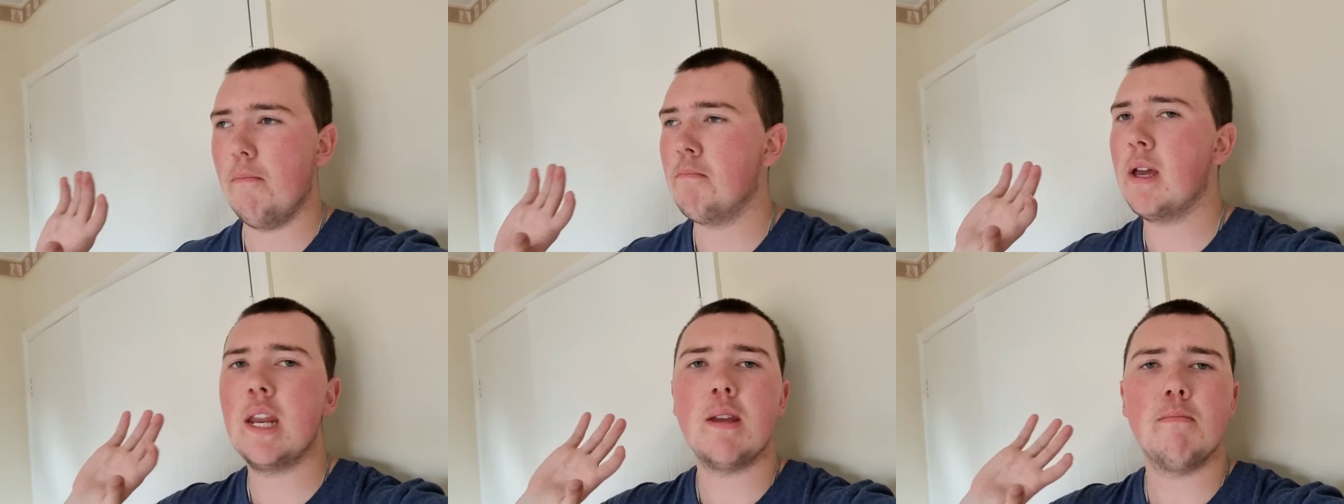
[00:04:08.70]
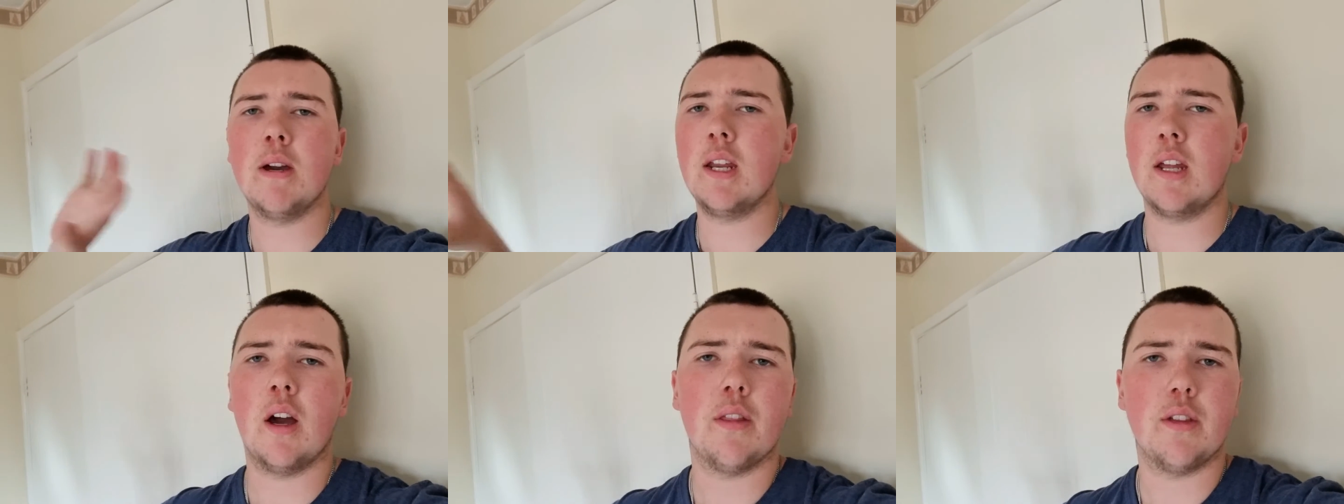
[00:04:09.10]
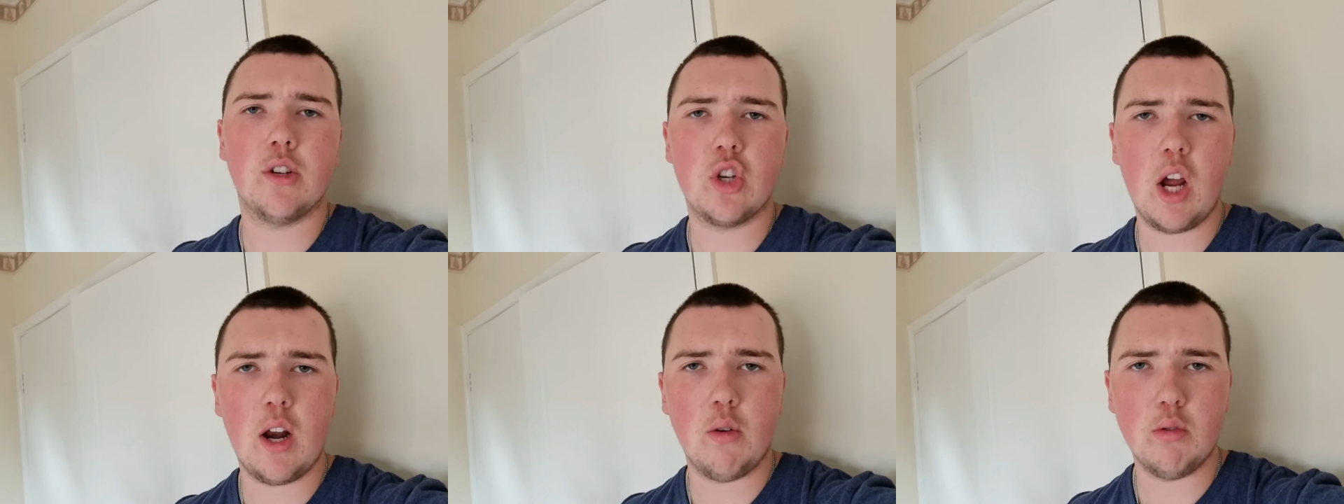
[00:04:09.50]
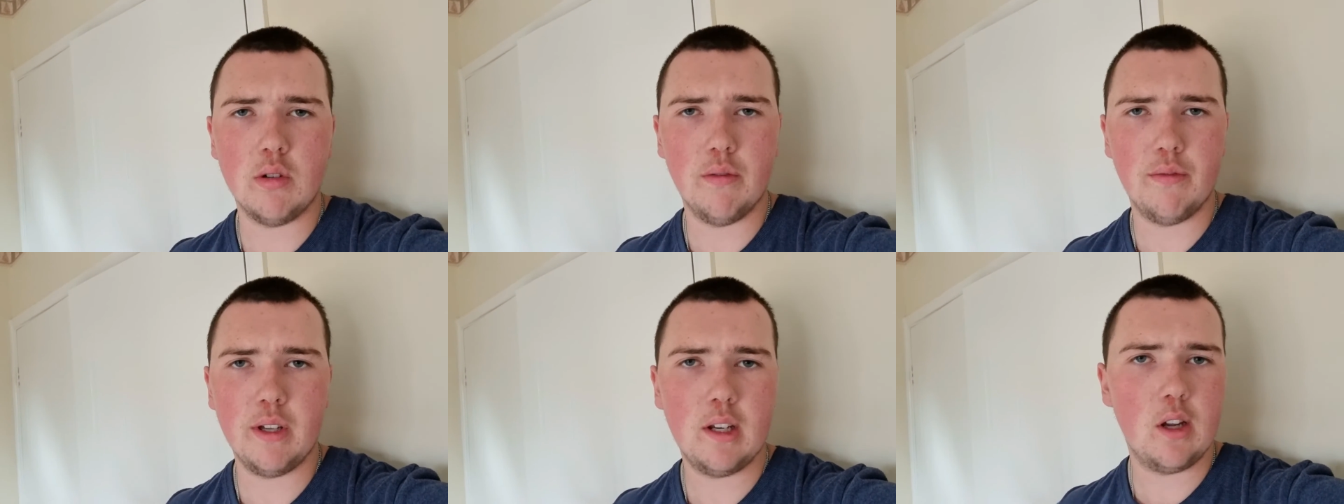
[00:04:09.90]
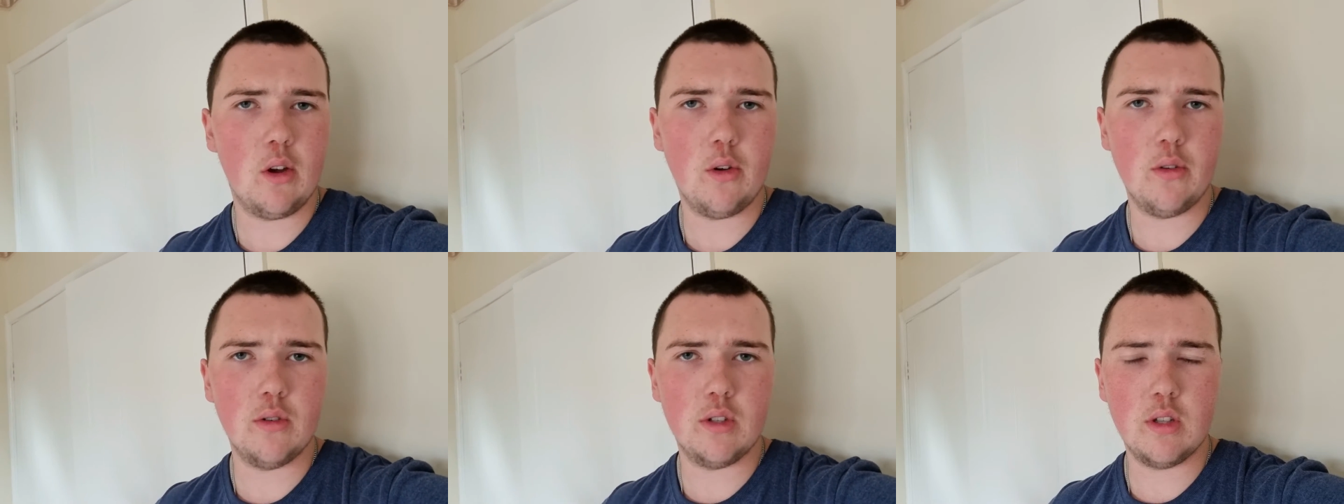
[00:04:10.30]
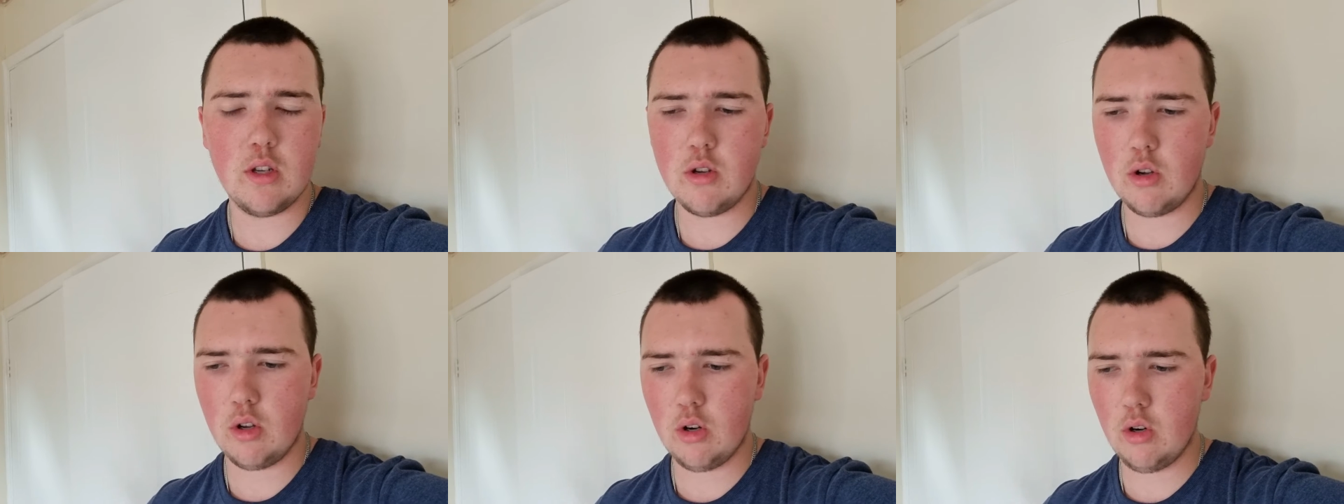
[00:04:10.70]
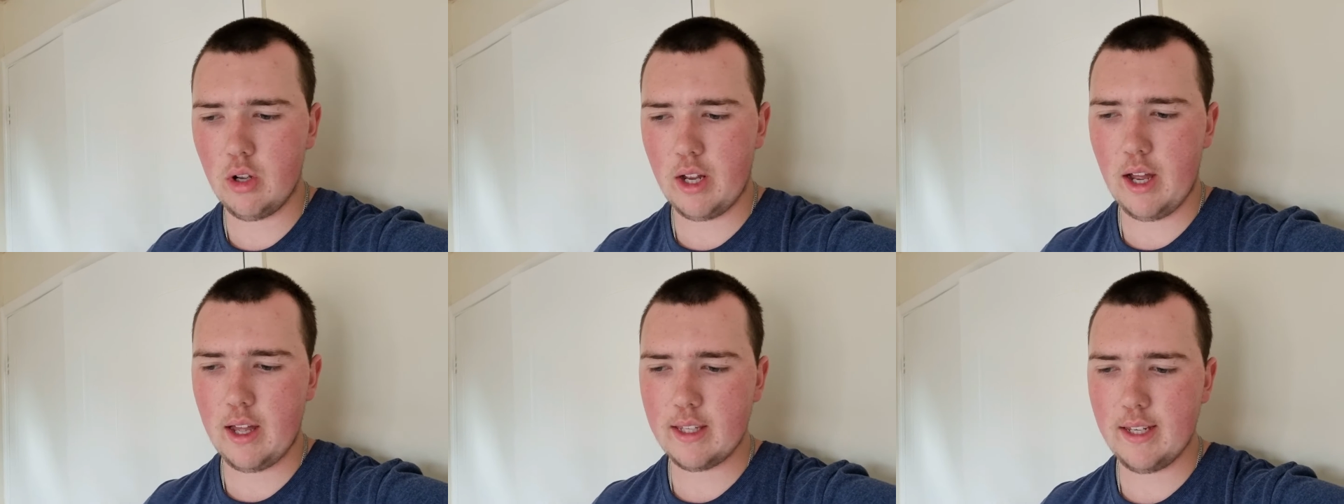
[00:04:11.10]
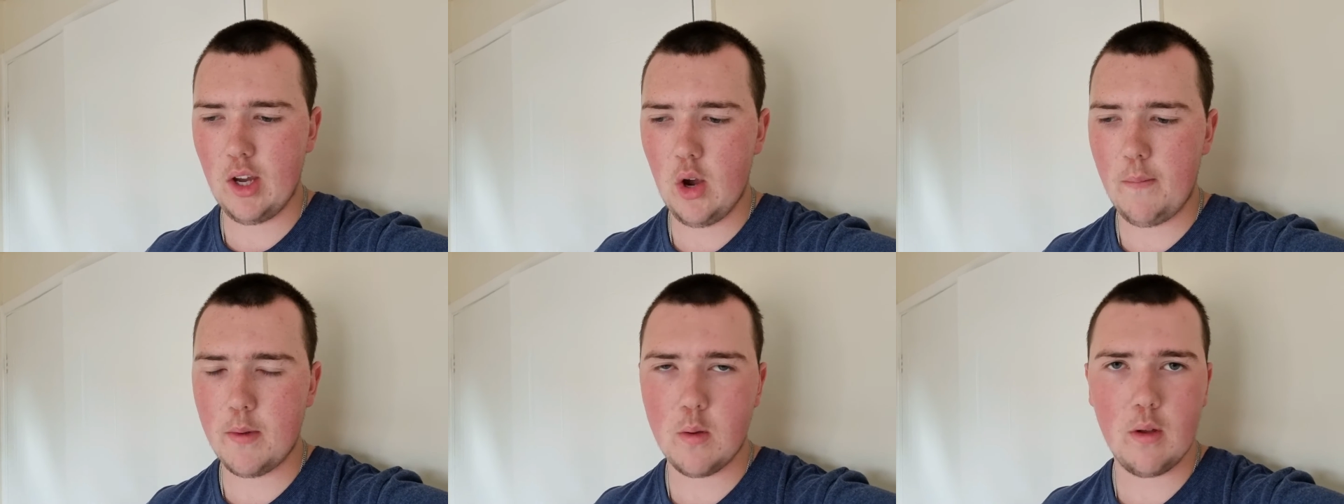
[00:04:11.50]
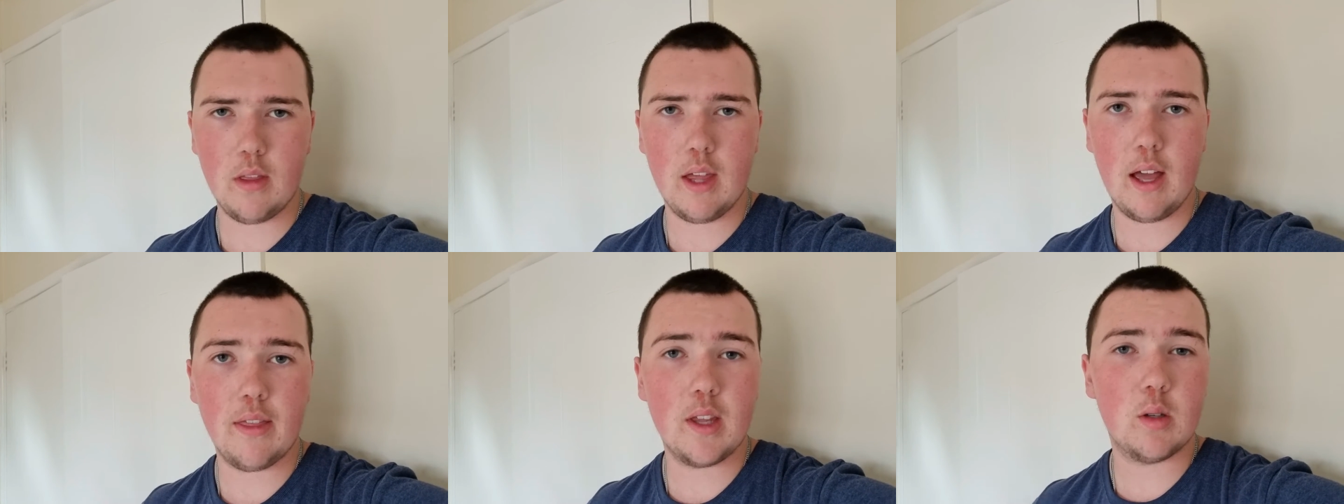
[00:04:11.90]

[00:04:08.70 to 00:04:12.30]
many, many other channels and videos that you can look at to help you with that.